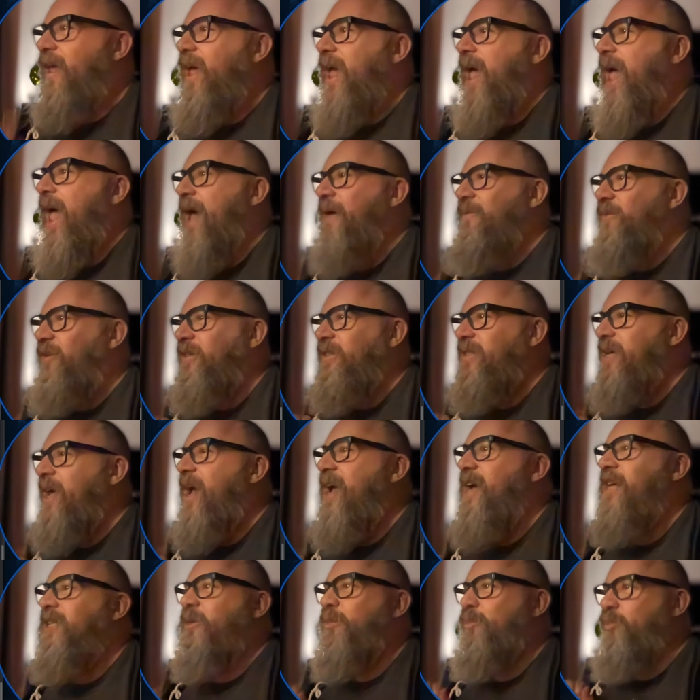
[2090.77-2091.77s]

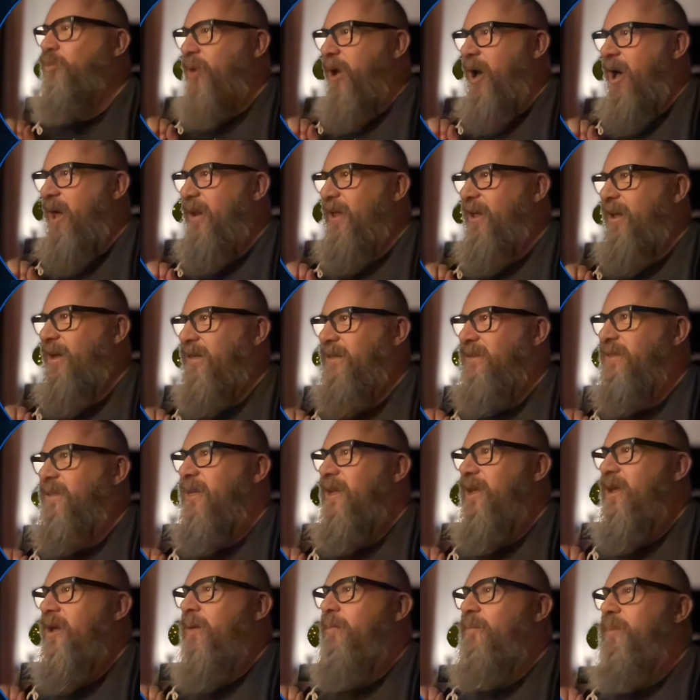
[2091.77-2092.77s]
advertised products,
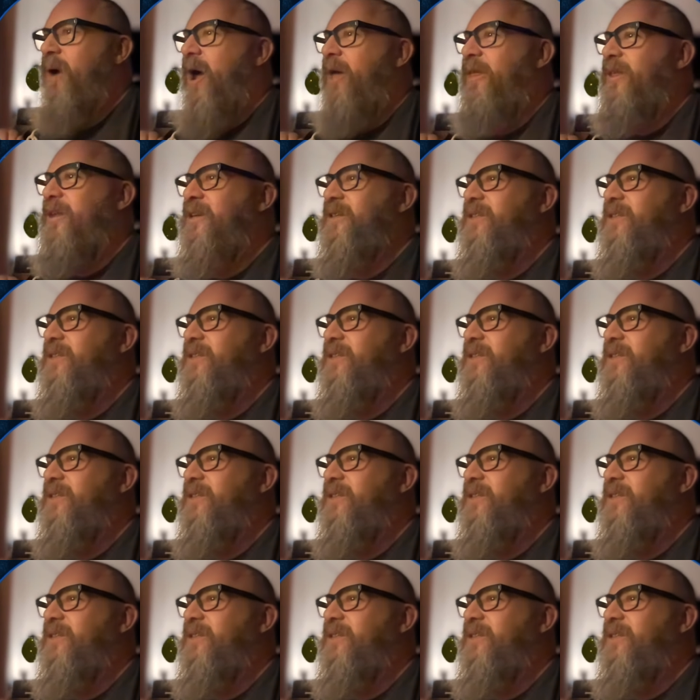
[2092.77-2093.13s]
bothered to